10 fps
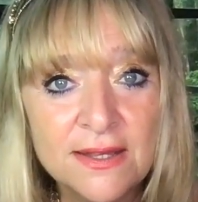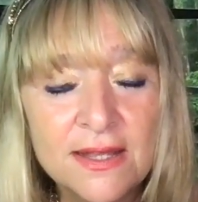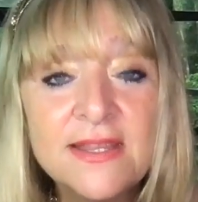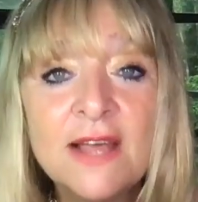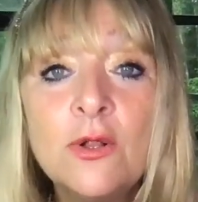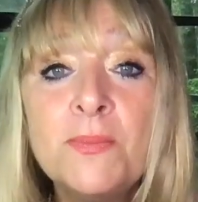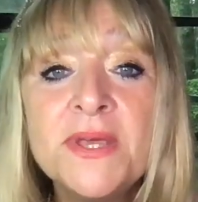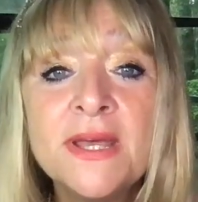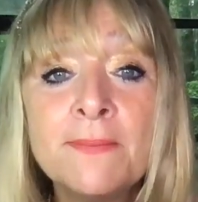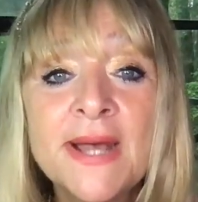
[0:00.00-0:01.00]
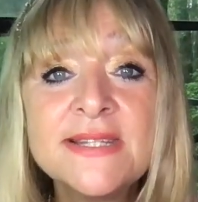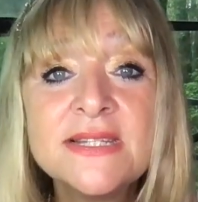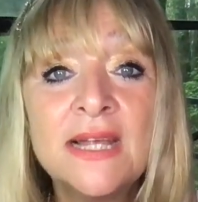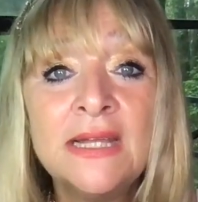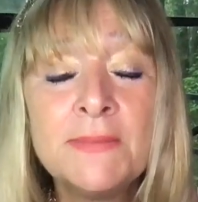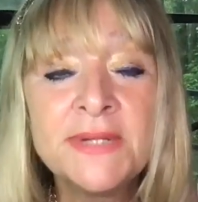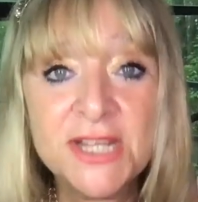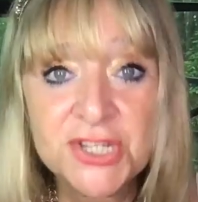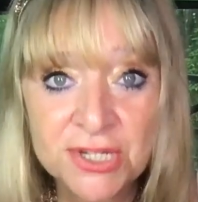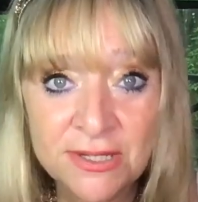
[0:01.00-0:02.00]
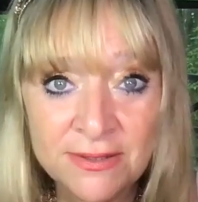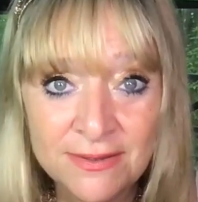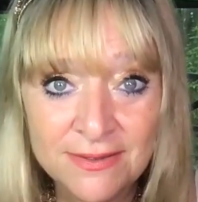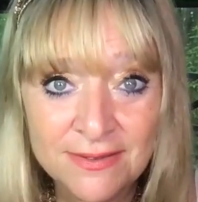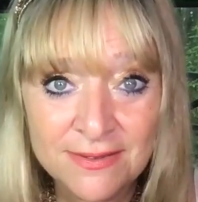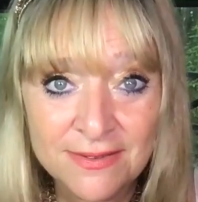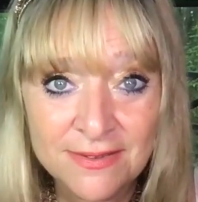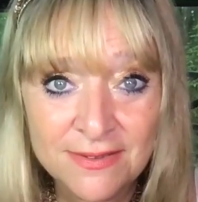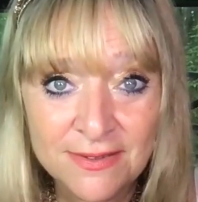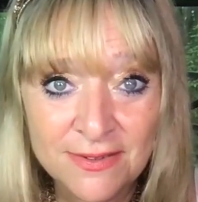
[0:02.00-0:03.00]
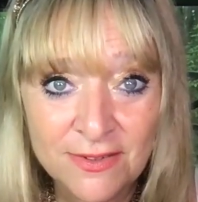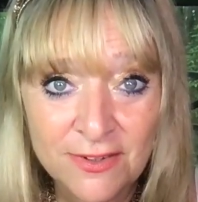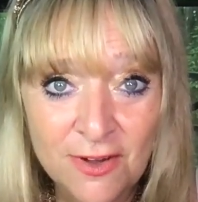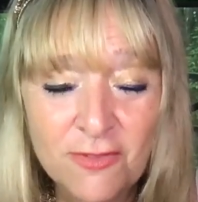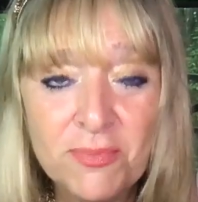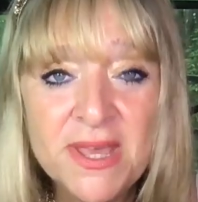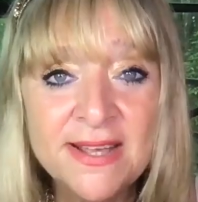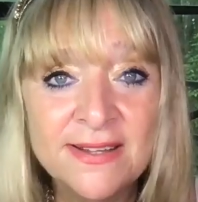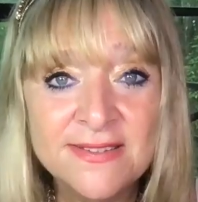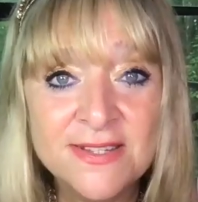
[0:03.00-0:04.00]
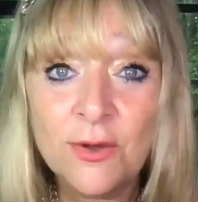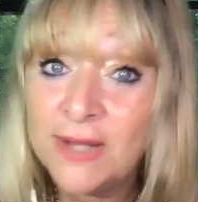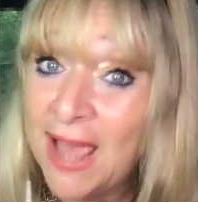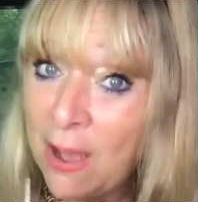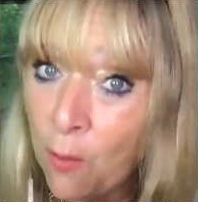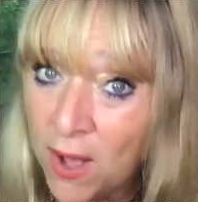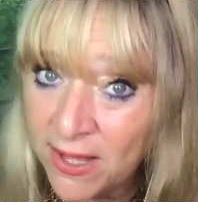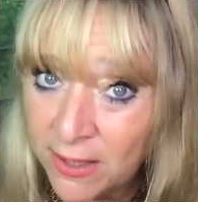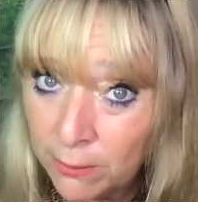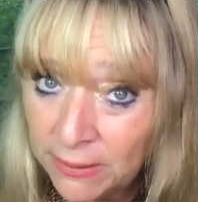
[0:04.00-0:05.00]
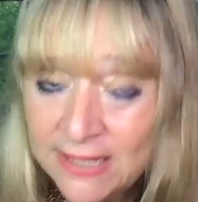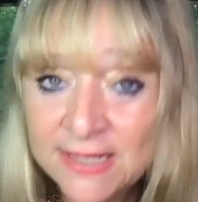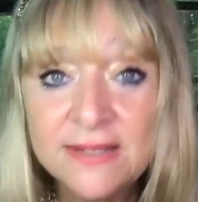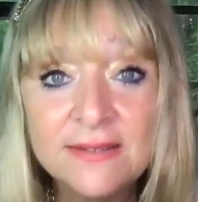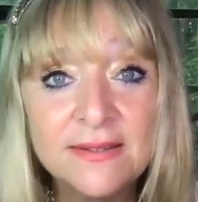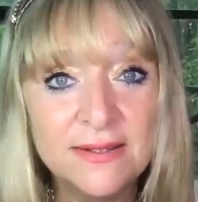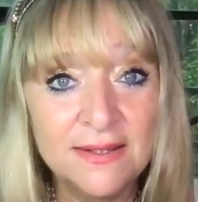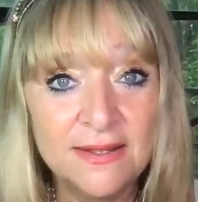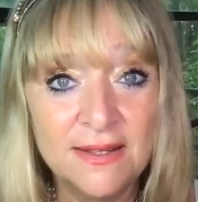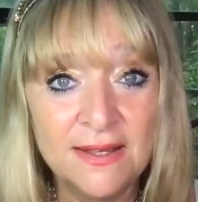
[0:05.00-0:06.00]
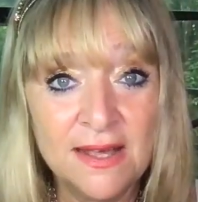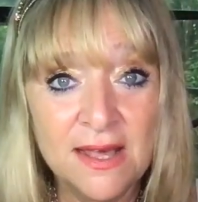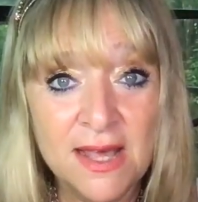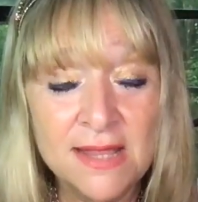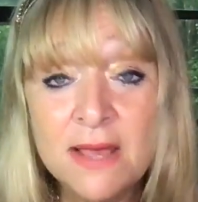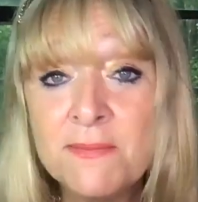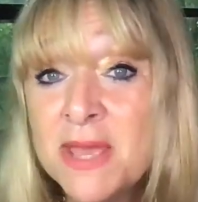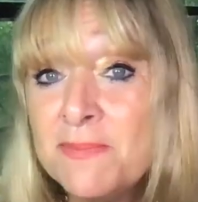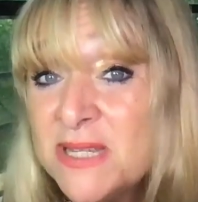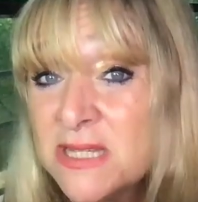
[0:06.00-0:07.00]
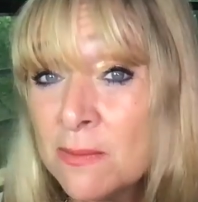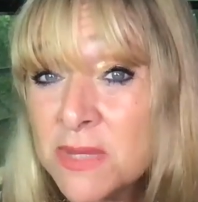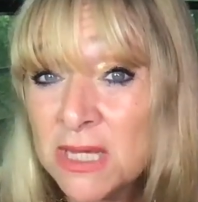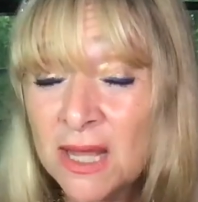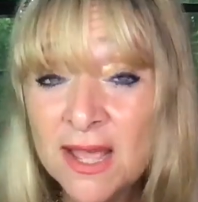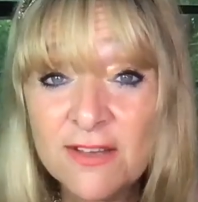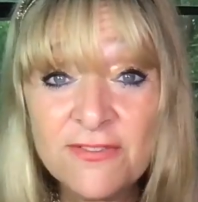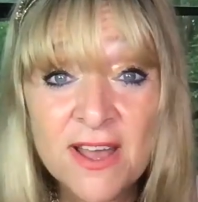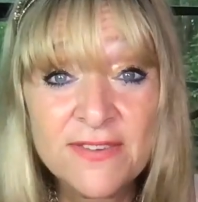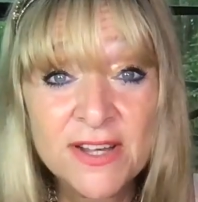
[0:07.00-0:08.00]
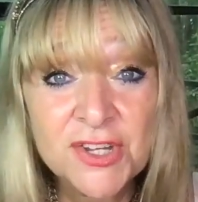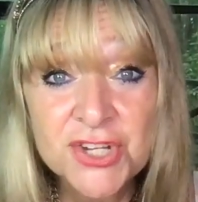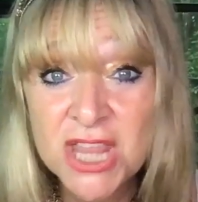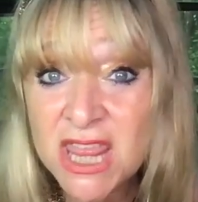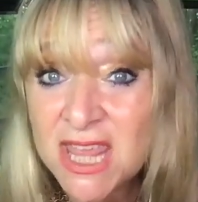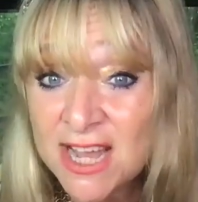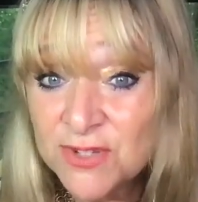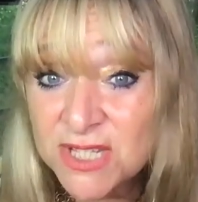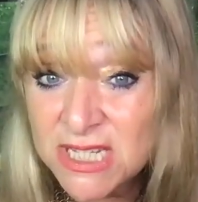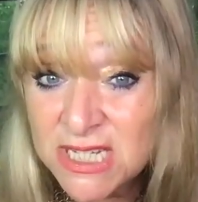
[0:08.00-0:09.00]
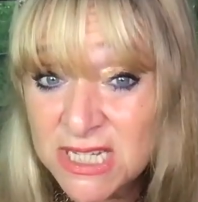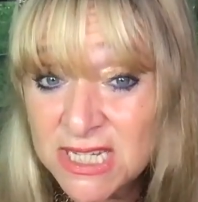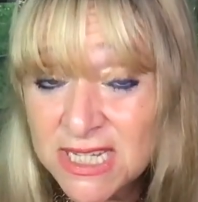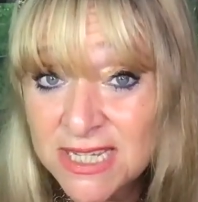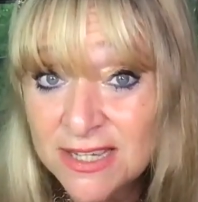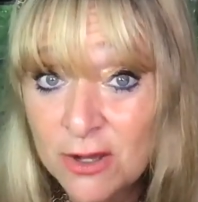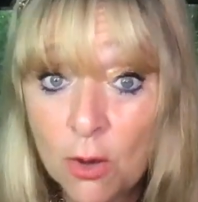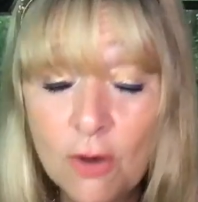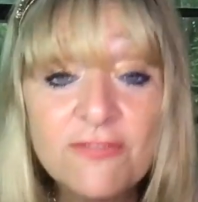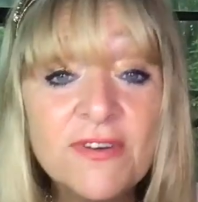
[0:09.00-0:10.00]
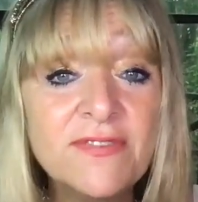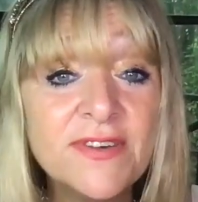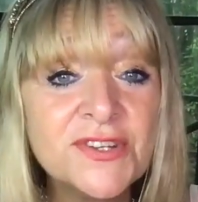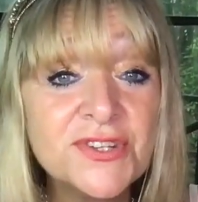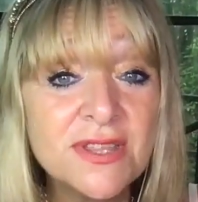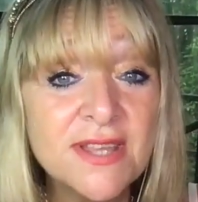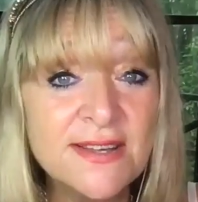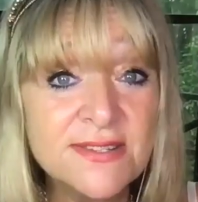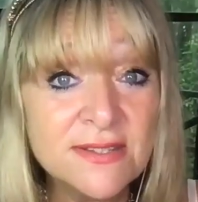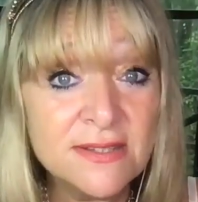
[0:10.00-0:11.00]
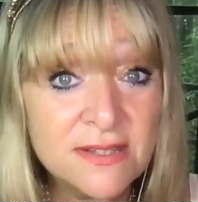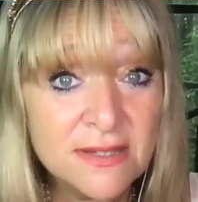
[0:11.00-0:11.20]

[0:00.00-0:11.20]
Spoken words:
that there will be a mass elimination of beings on our planet. And there may be something like 500,000 or 500,000